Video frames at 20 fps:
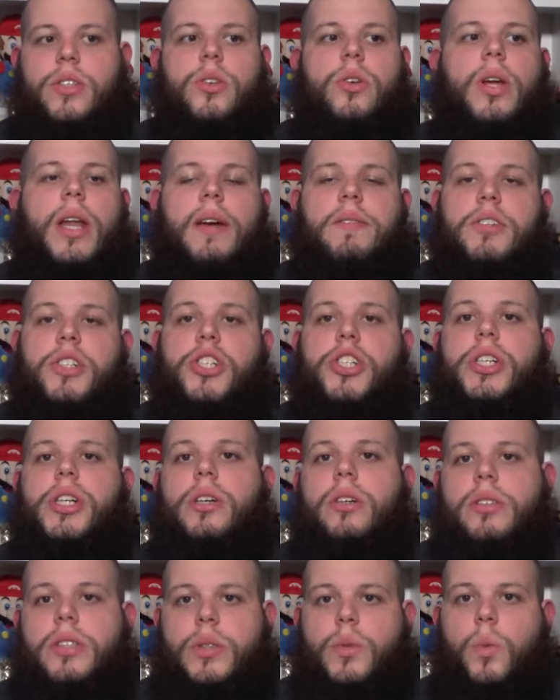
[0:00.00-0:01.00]
So you can have a
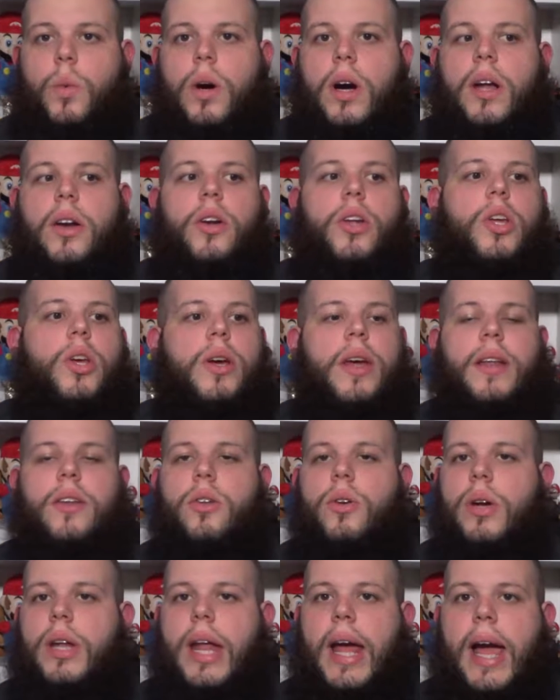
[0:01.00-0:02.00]
shield in one, or you
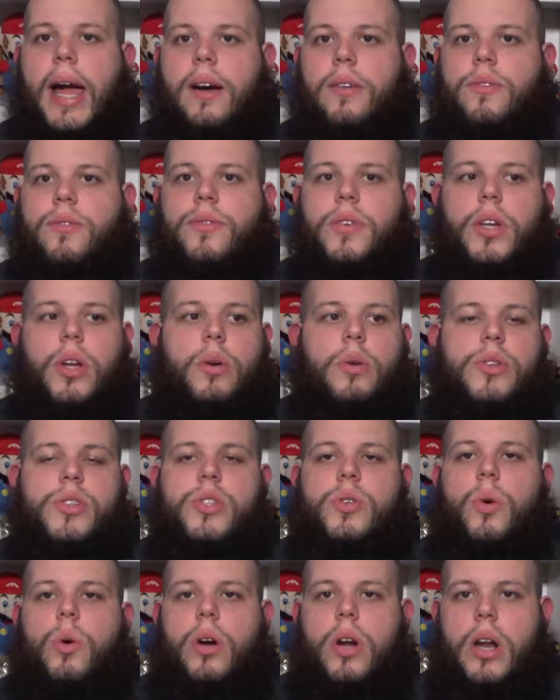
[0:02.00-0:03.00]
can have a
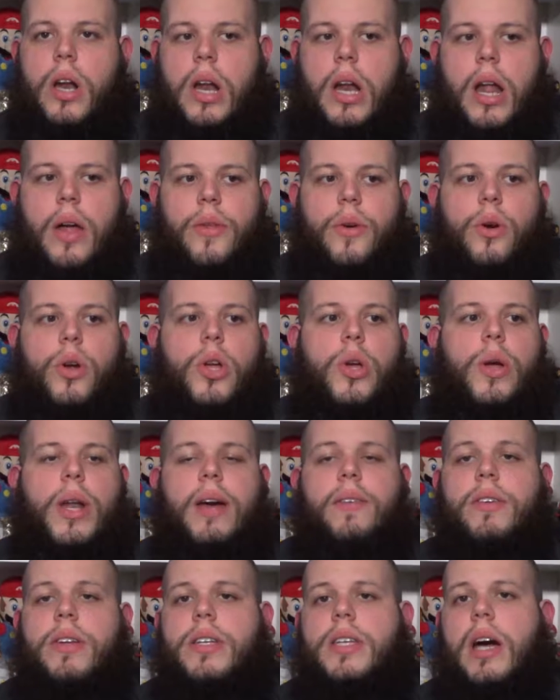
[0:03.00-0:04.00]
sword in another, or you can
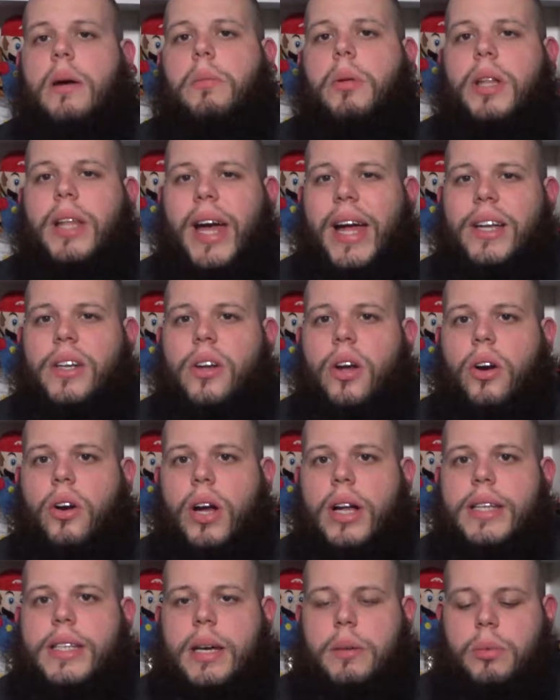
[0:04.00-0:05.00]
have a
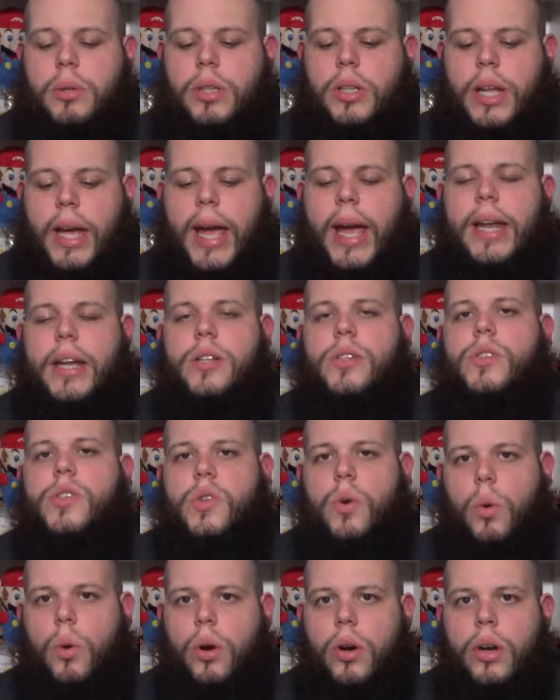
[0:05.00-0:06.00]
double-handed
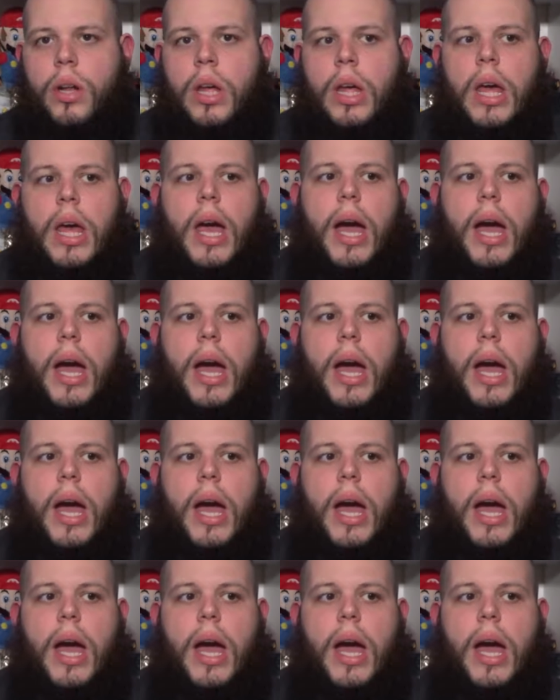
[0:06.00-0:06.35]
sword,